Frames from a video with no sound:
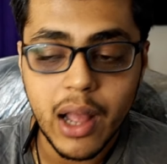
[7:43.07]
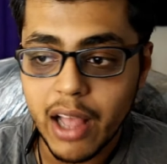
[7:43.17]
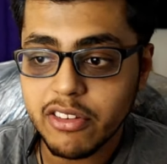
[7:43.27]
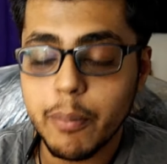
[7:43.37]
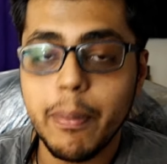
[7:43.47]

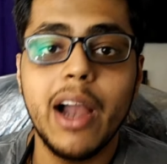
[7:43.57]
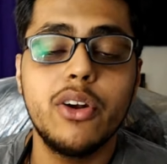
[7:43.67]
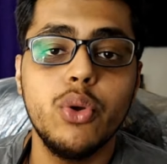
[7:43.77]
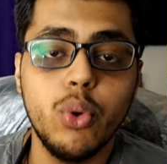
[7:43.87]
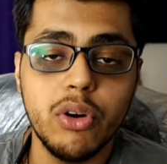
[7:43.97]
as a
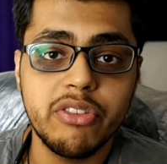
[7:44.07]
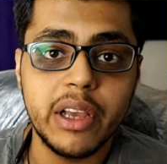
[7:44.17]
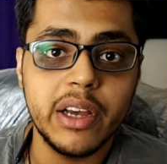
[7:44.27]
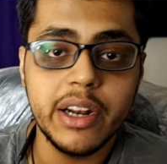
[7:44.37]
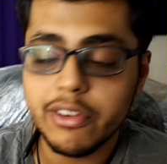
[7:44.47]
back-to-goal
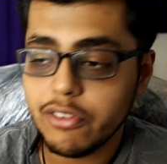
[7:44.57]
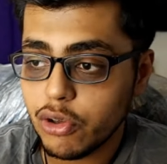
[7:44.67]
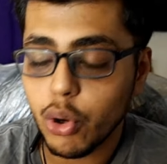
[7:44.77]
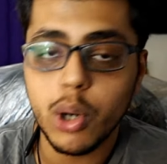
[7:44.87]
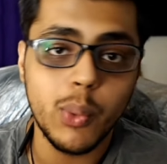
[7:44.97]
striker, is
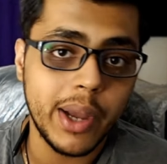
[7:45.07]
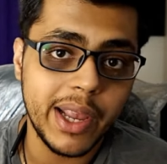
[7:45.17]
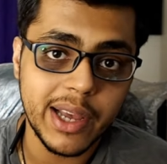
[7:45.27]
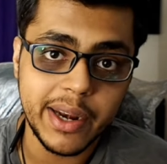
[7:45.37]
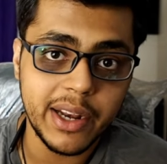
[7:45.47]
not
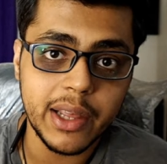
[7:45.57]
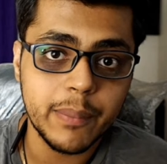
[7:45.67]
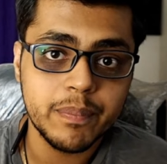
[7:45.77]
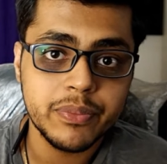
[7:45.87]
working currently.